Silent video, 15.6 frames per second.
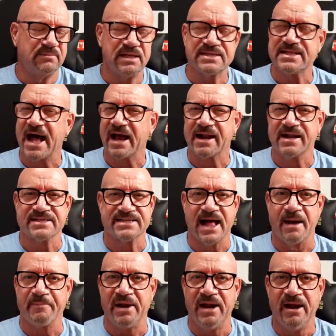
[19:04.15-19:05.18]
It's not gonna
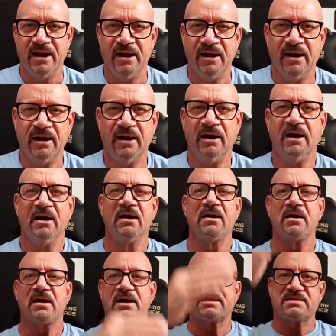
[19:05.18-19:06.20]
stop it.
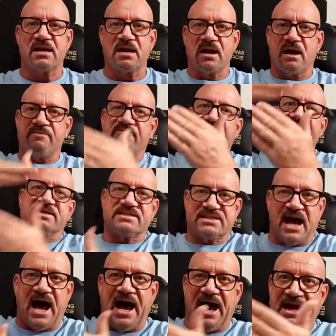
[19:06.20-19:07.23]
It's gonna come from the
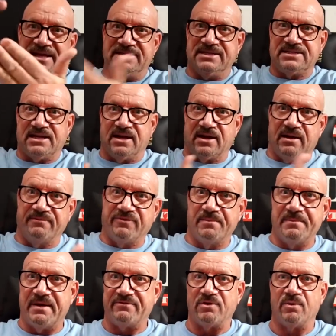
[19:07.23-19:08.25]
sides. It's gonna come
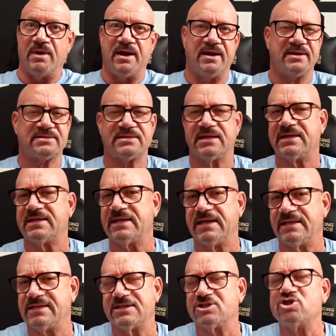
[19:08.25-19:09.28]
from everywhere.
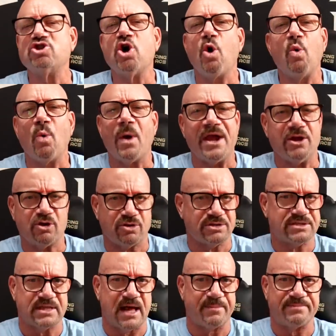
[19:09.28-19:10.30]
There's no way you could
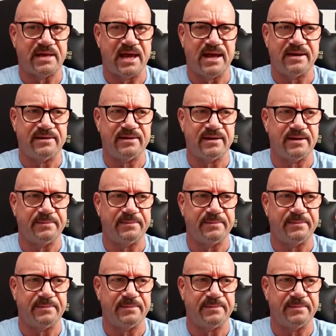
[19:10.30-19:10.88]
stop that.